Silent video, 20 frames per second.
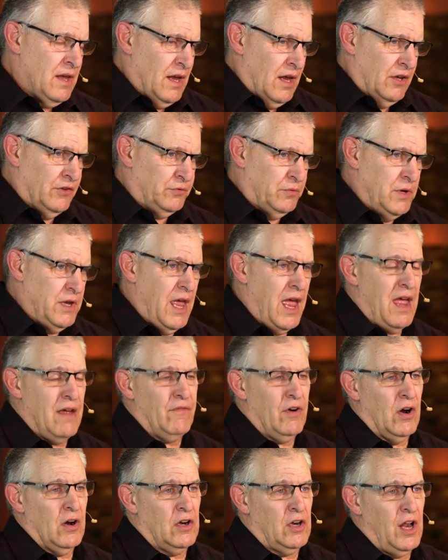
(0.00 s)
as we
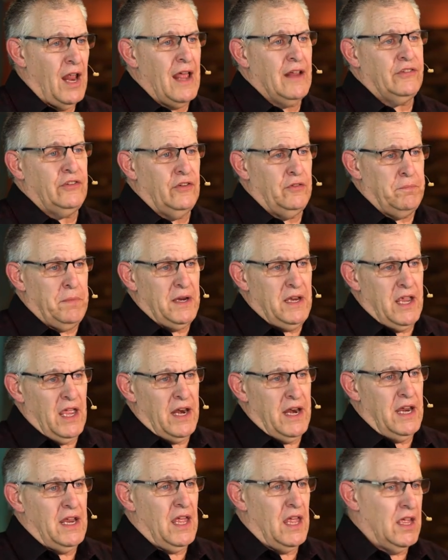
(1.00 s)
have our classes
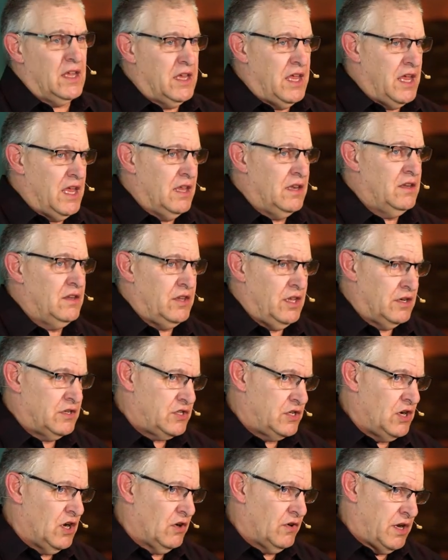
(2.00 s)
beginning again
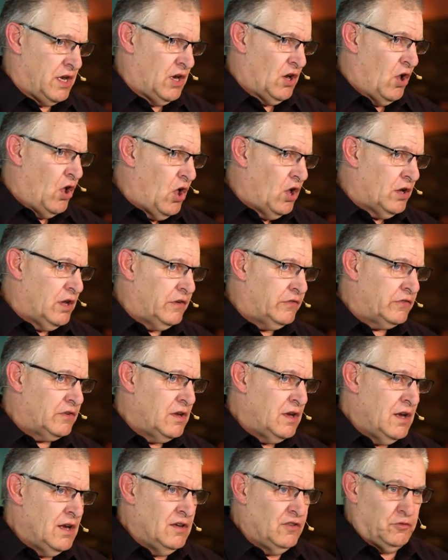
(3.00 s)
this year in August,
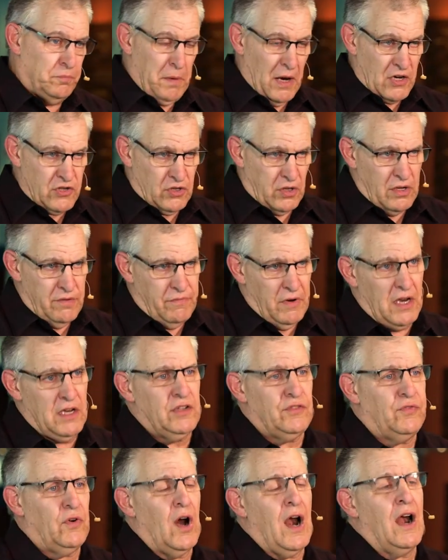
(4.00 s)
special
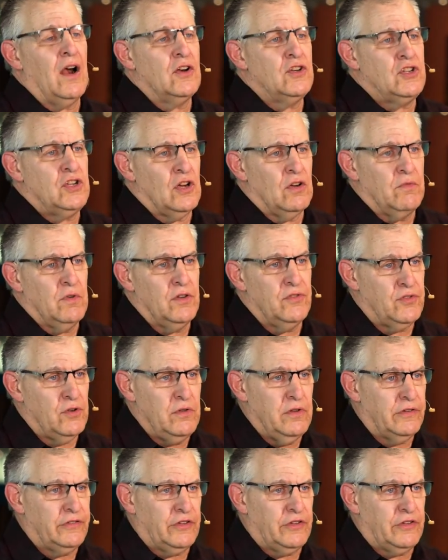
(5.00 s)
events for our children through the